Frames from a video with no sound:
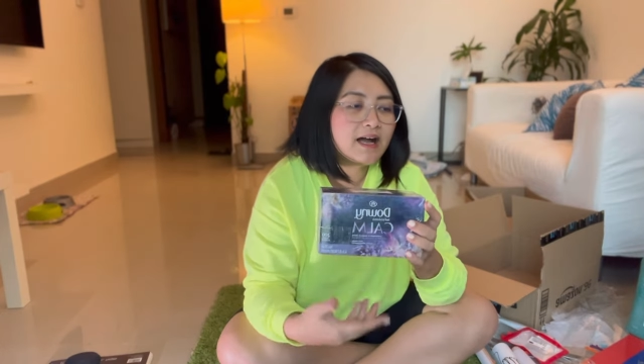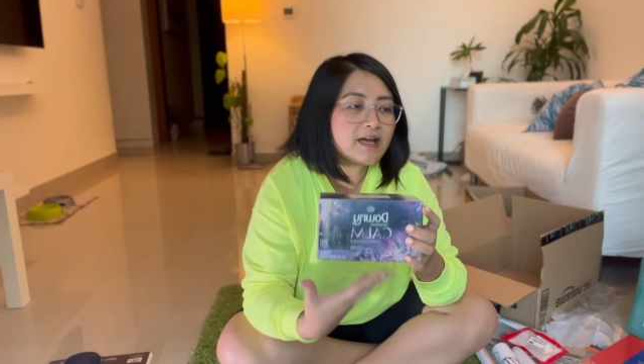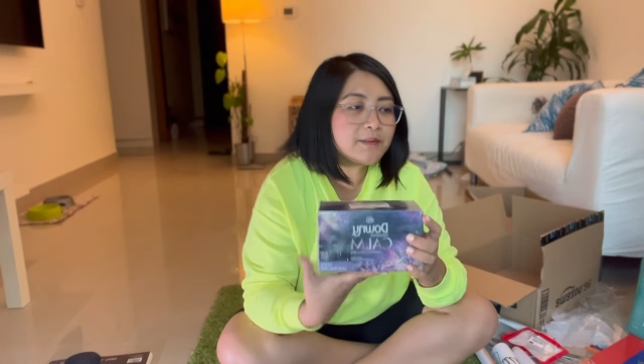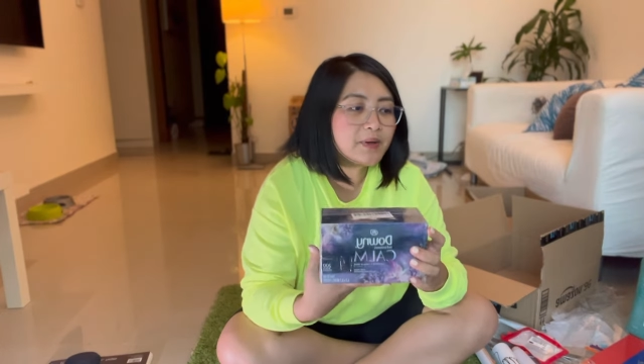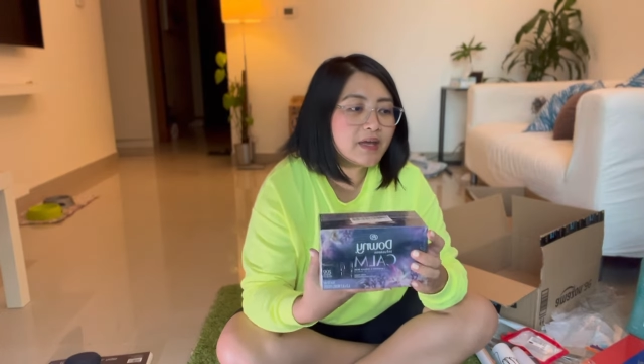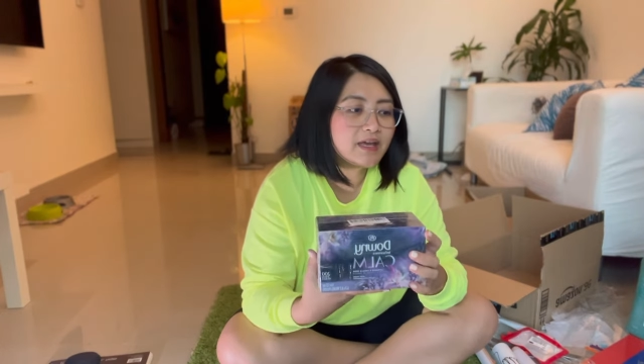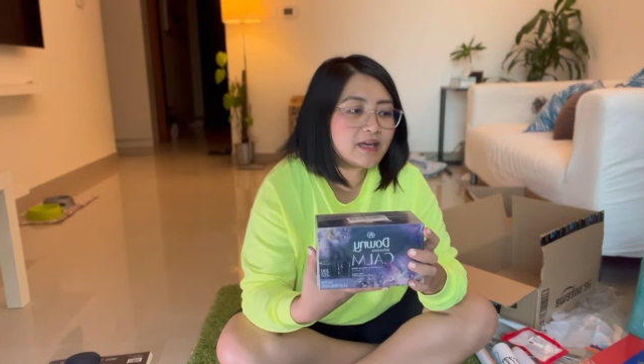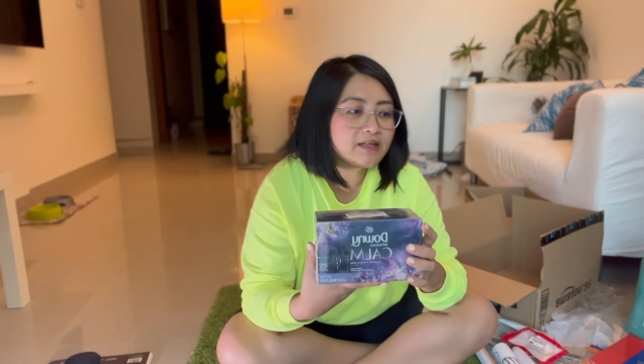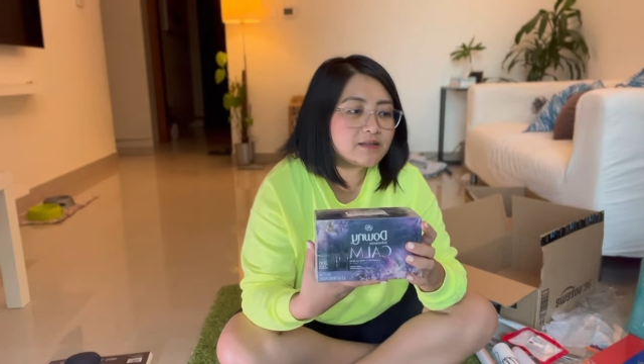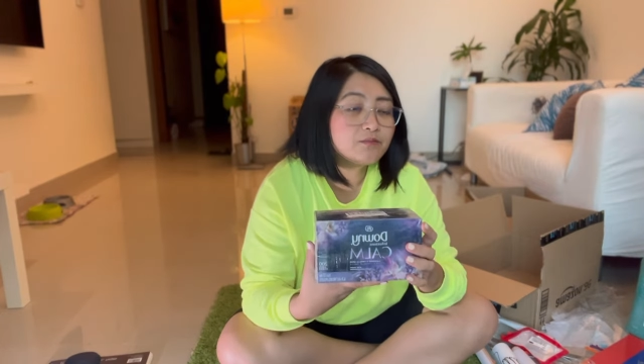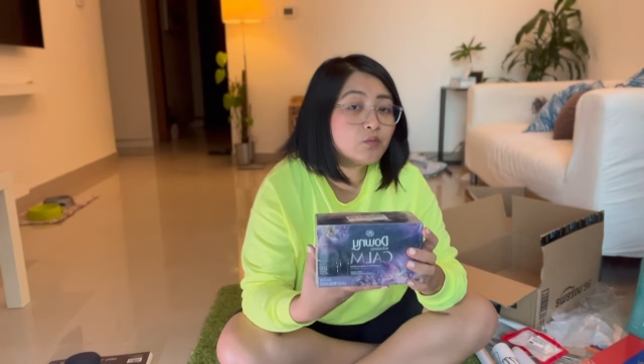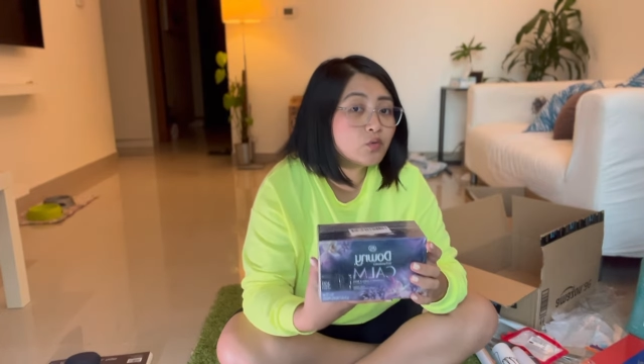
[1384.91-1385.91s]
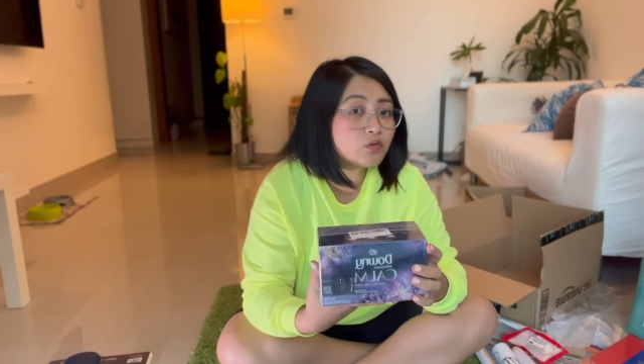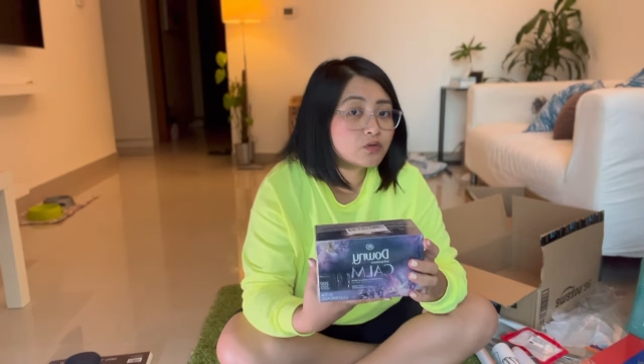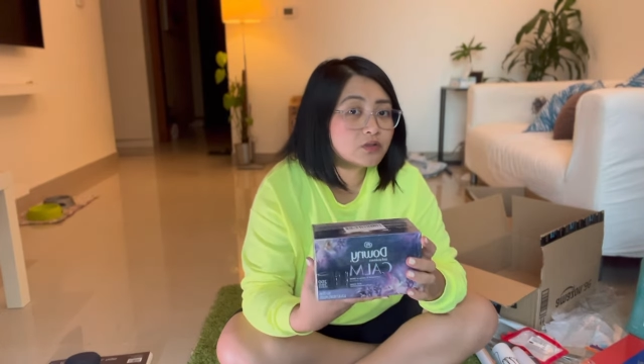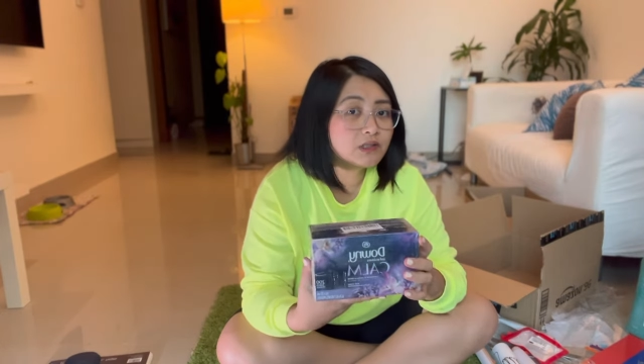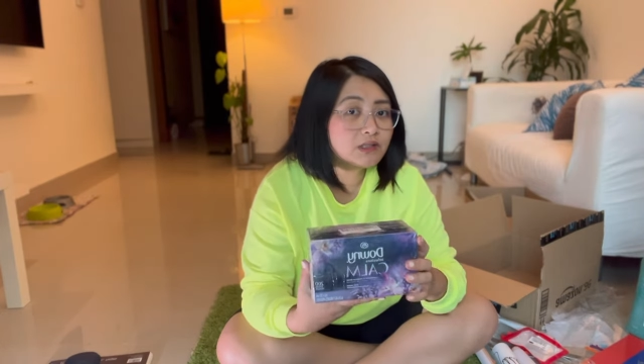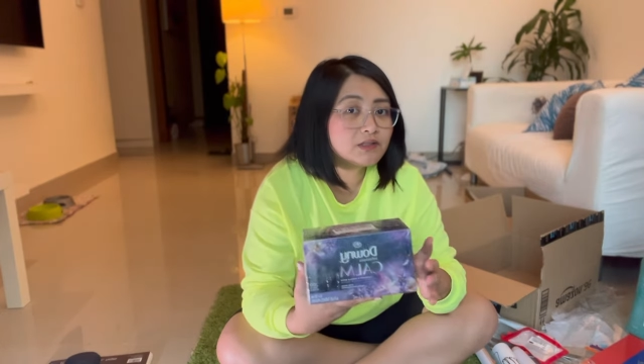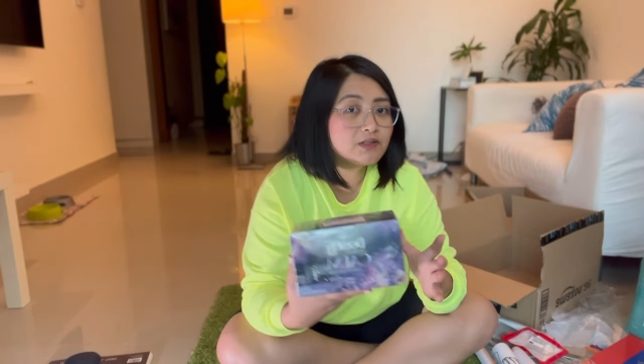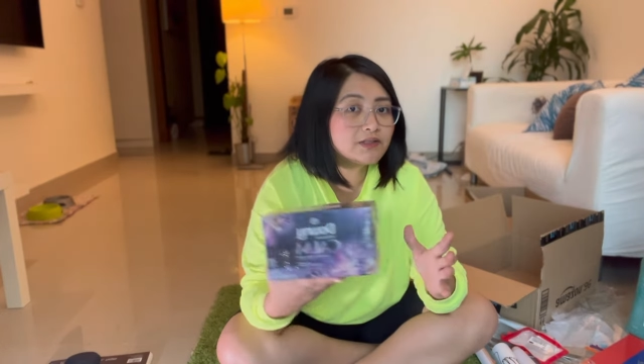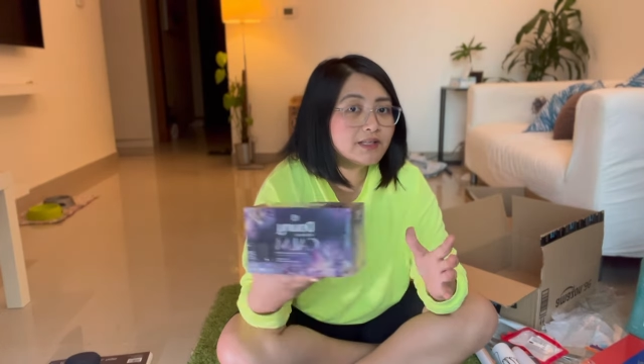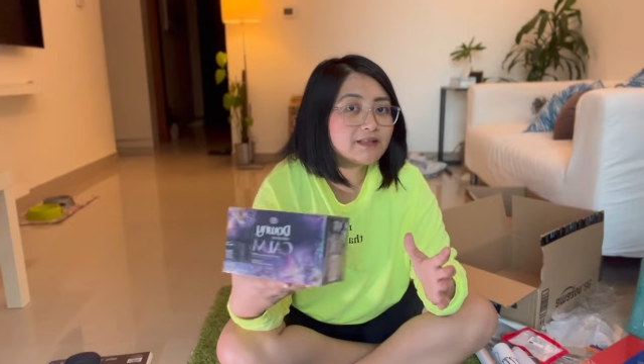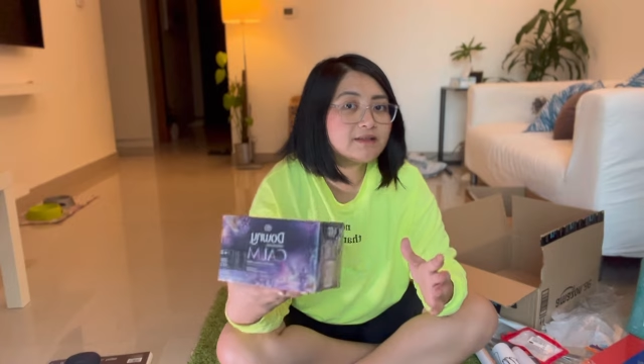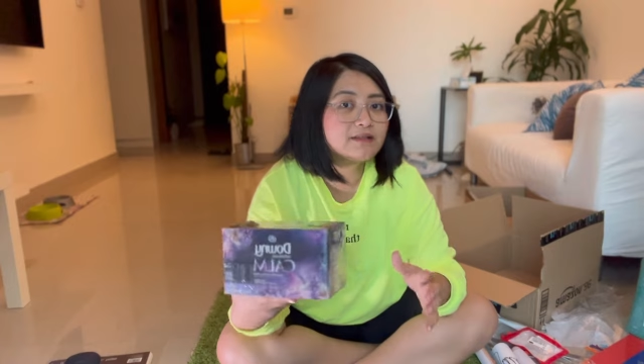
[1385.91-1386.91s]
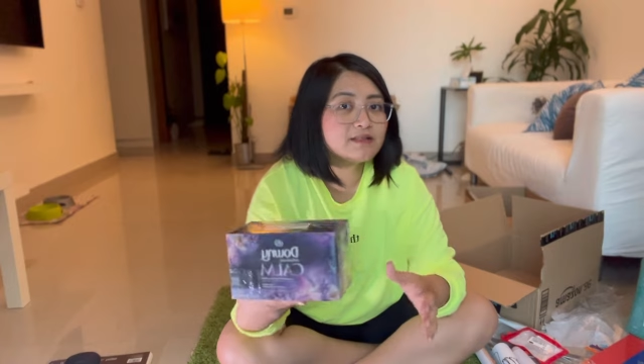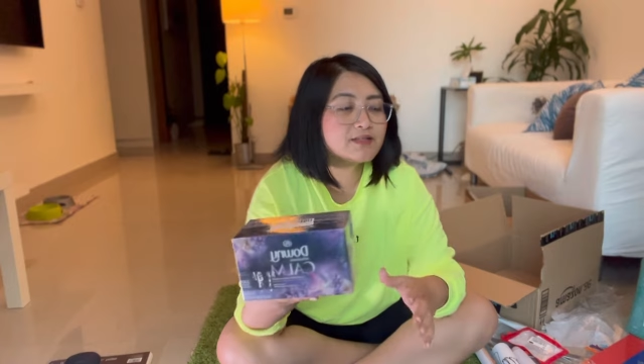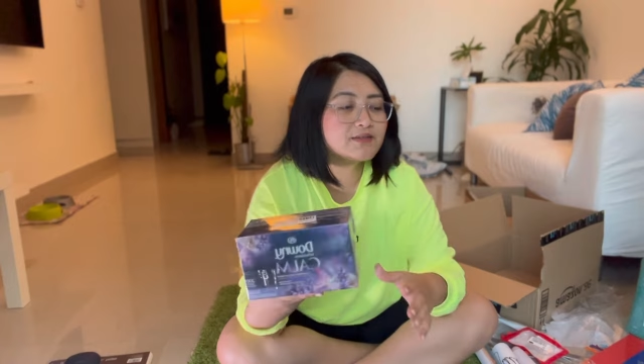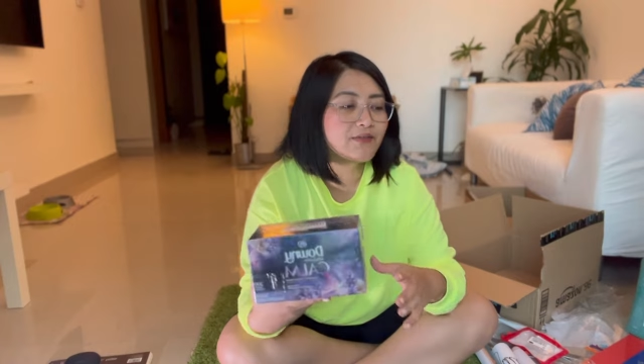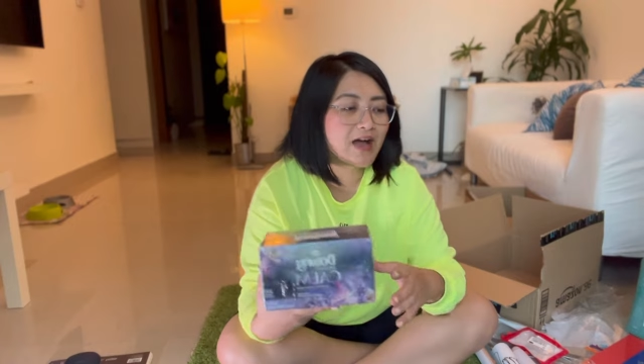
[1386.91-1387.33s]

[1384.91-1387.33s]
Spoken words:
I paid more to get this